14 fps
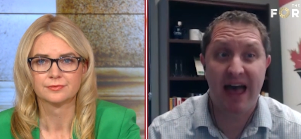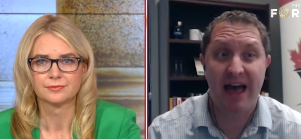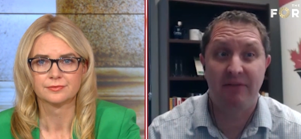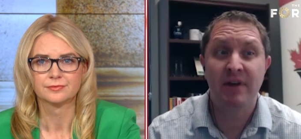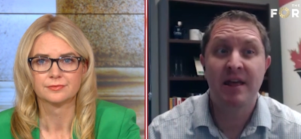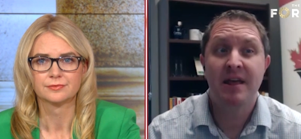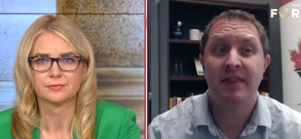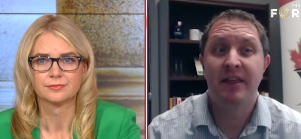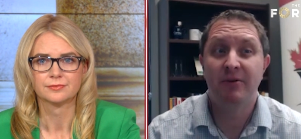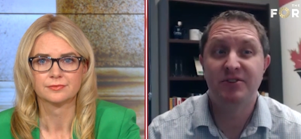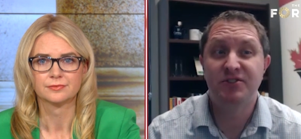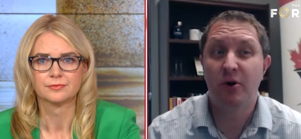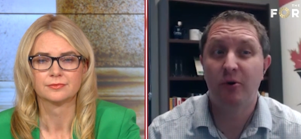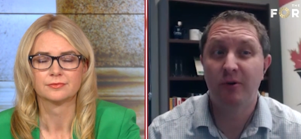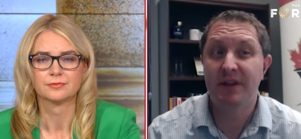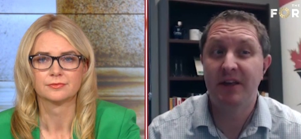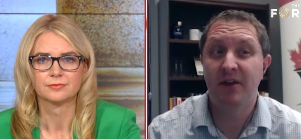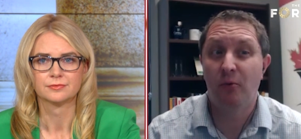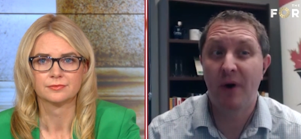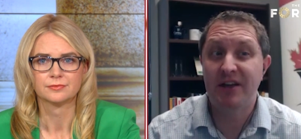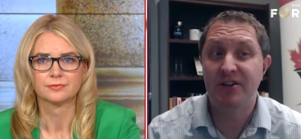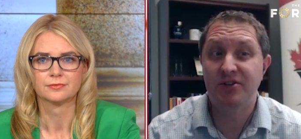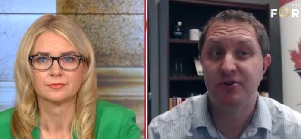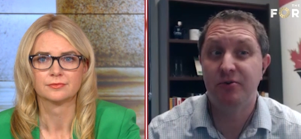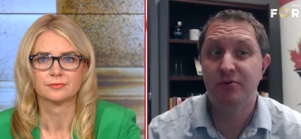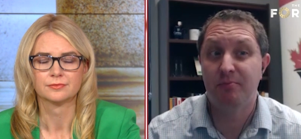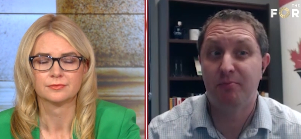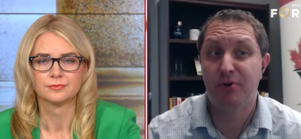Speaker 1: have, there is no legal way
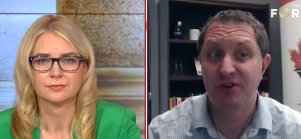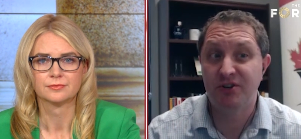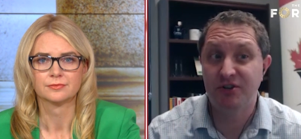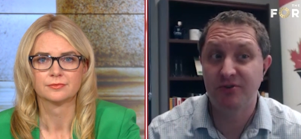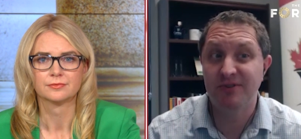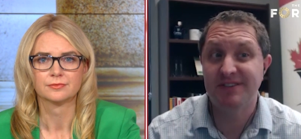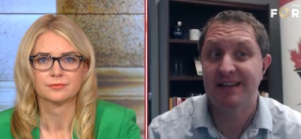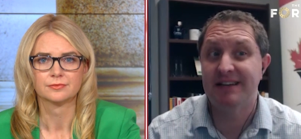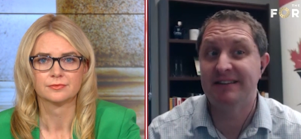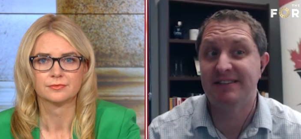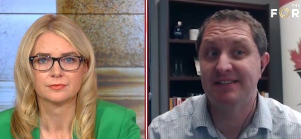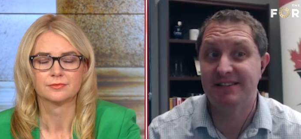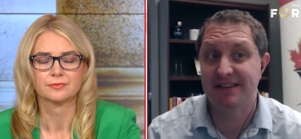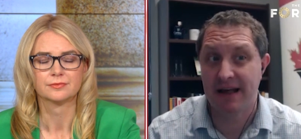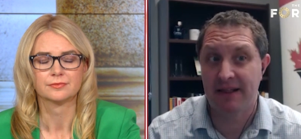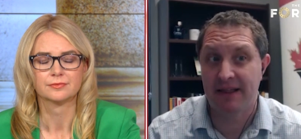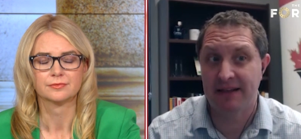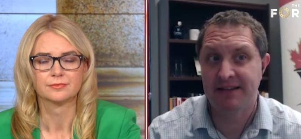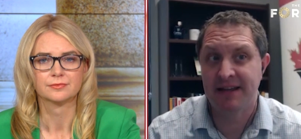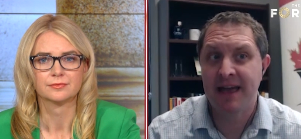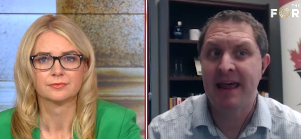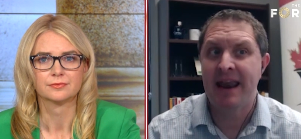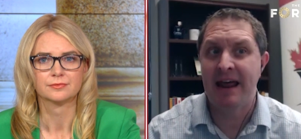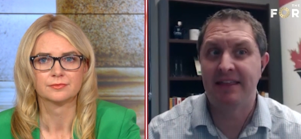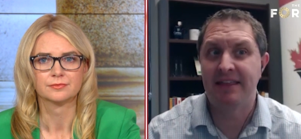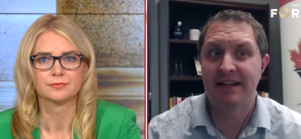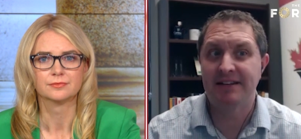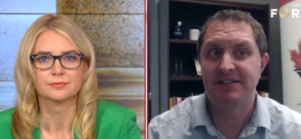to produce and sell it. And I
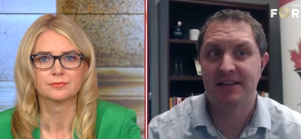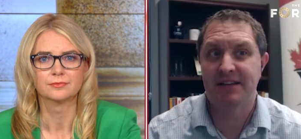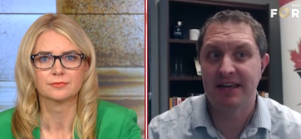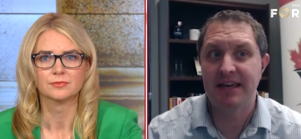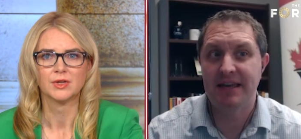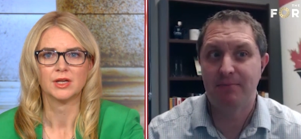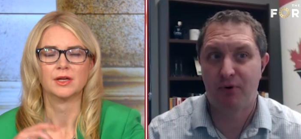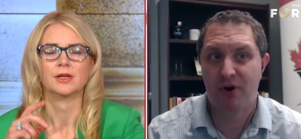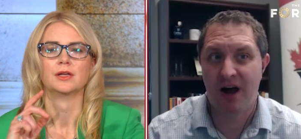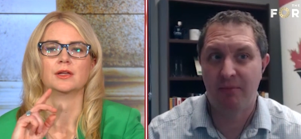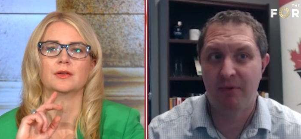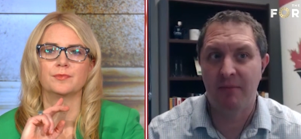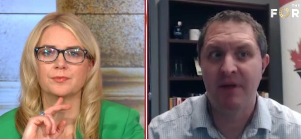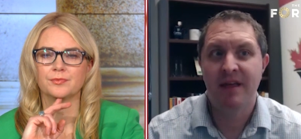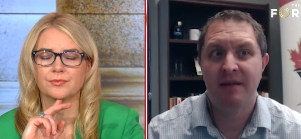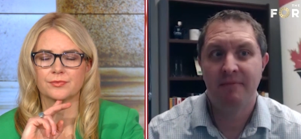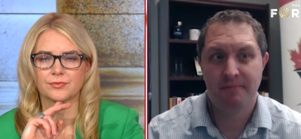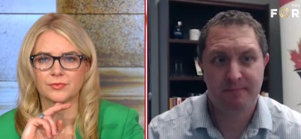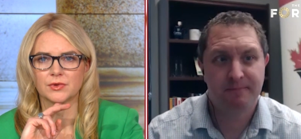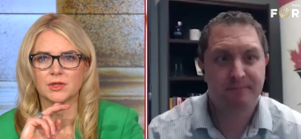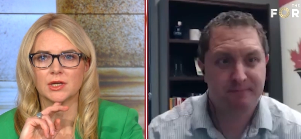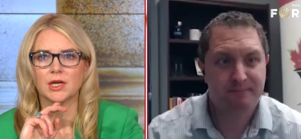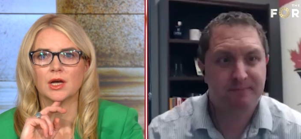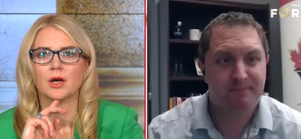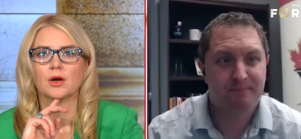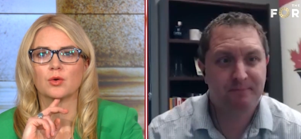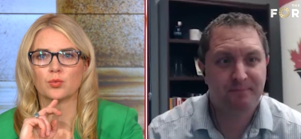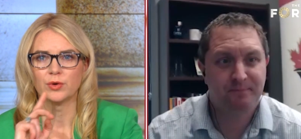think that's mm-hmm. a key problem.
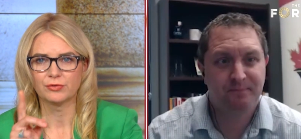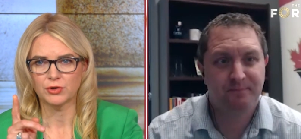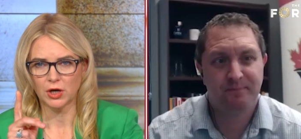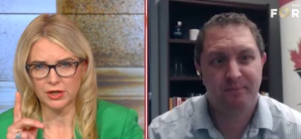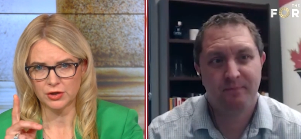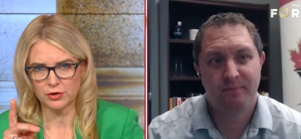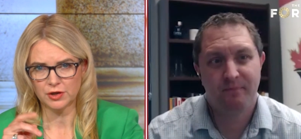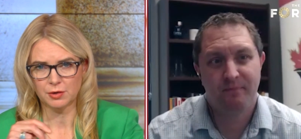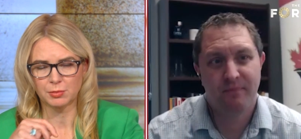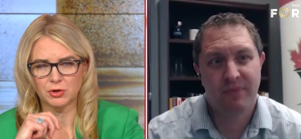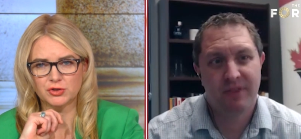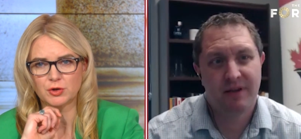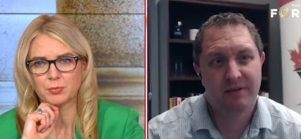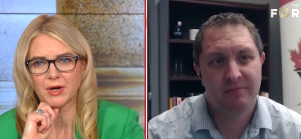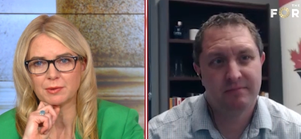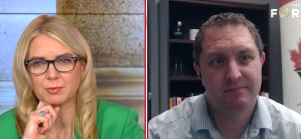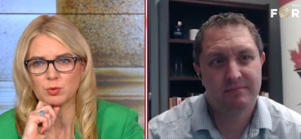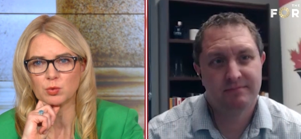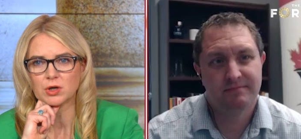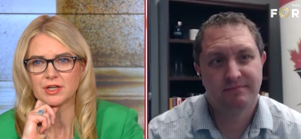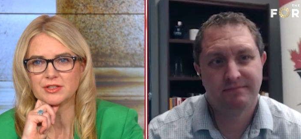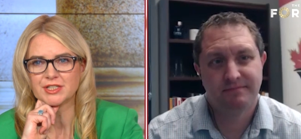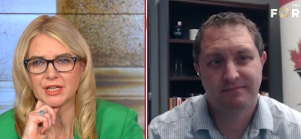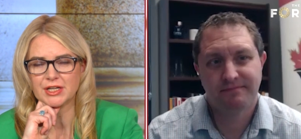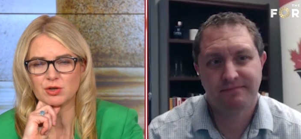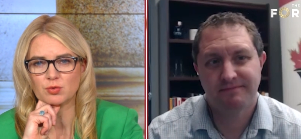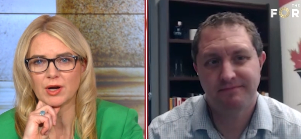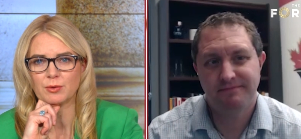
Speaker 2: We've got to go to commercial break, but we'll
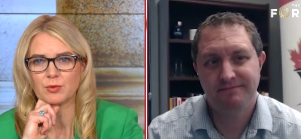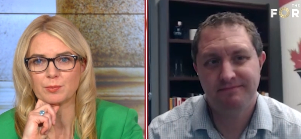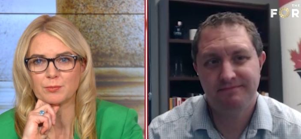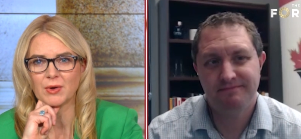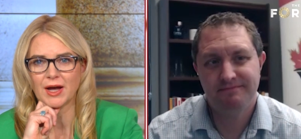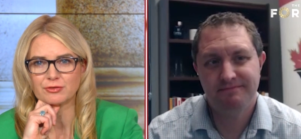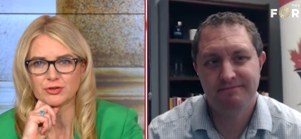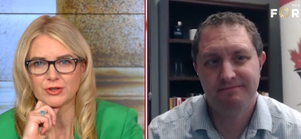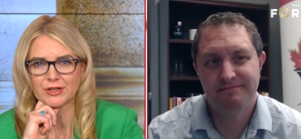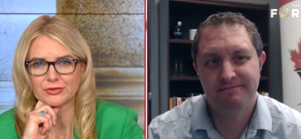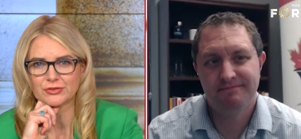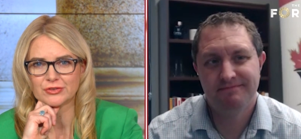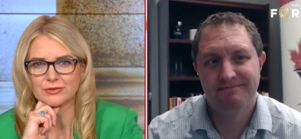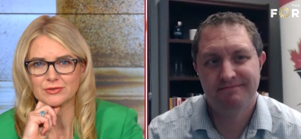continue right after this.